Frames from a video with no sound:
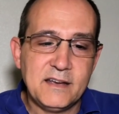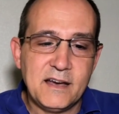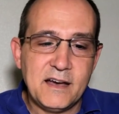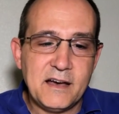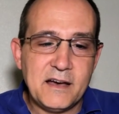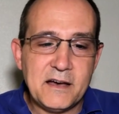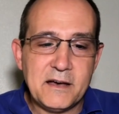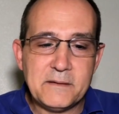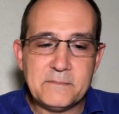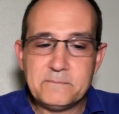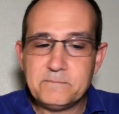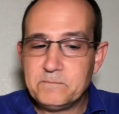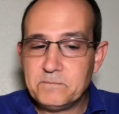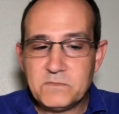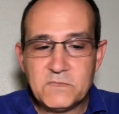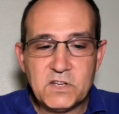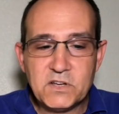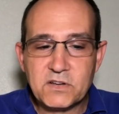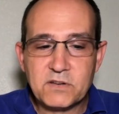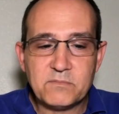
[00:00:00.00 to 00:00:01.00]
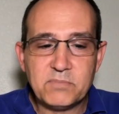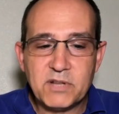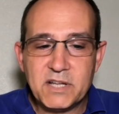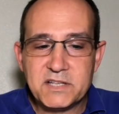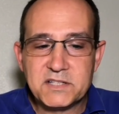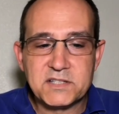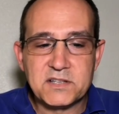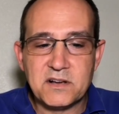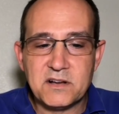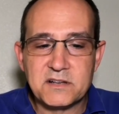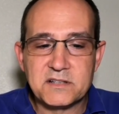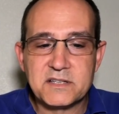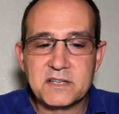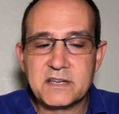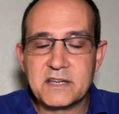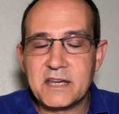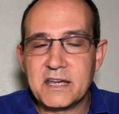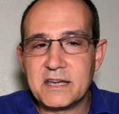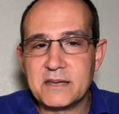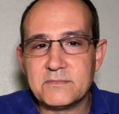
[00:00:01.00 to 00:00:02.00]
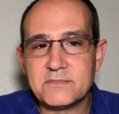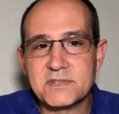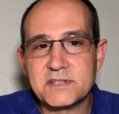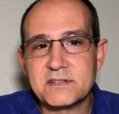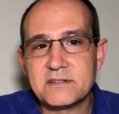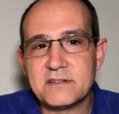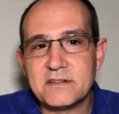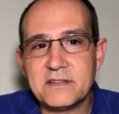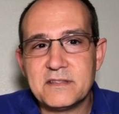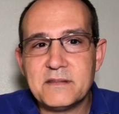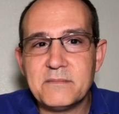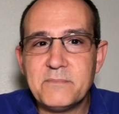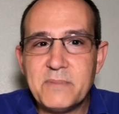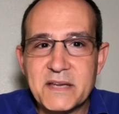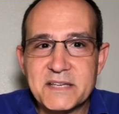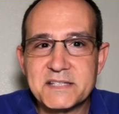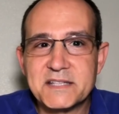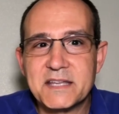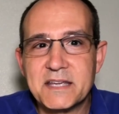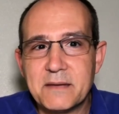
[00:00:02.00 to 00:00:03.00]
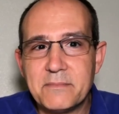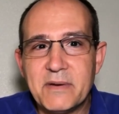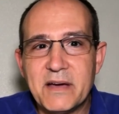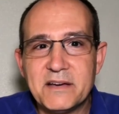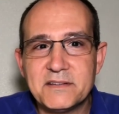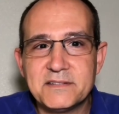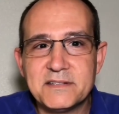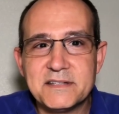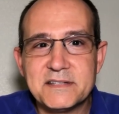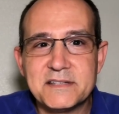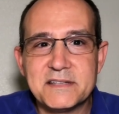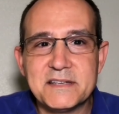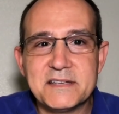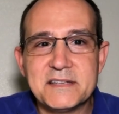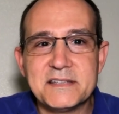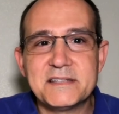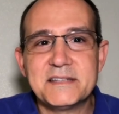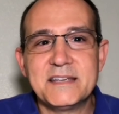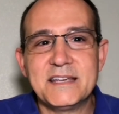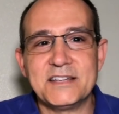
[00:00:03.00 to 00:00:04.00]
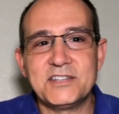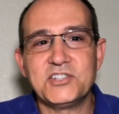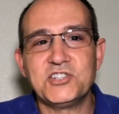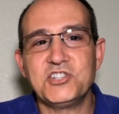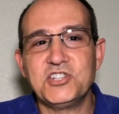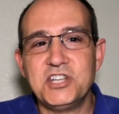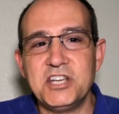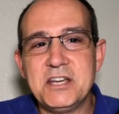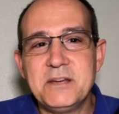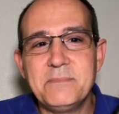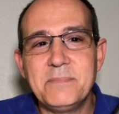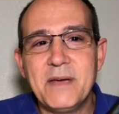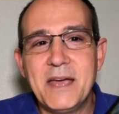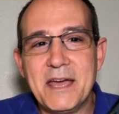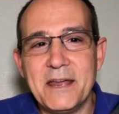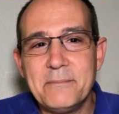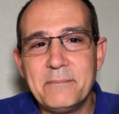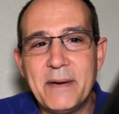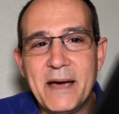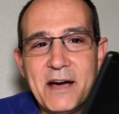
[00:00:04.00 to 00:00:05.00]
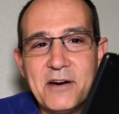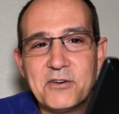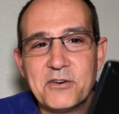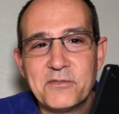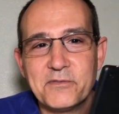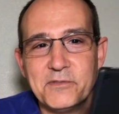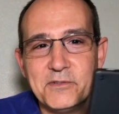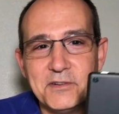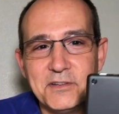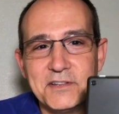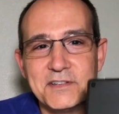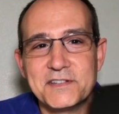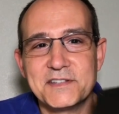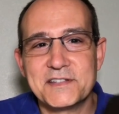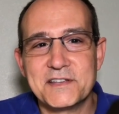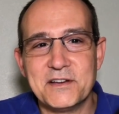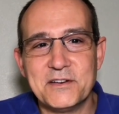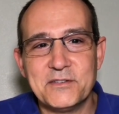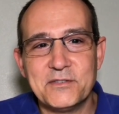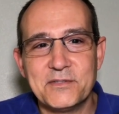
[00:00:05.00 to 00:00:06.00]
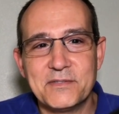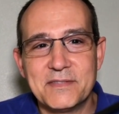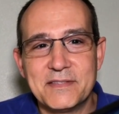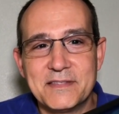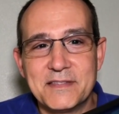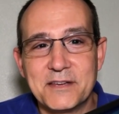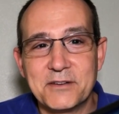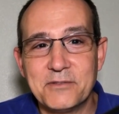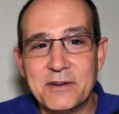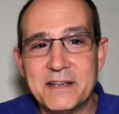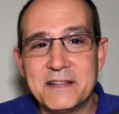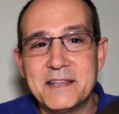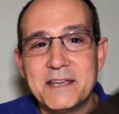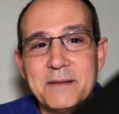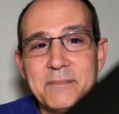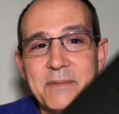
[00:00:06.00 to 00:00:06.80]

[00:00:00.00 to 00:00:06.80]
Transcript: You can play songs and games. The best thing about this is it's cheap and powerful. So the great thing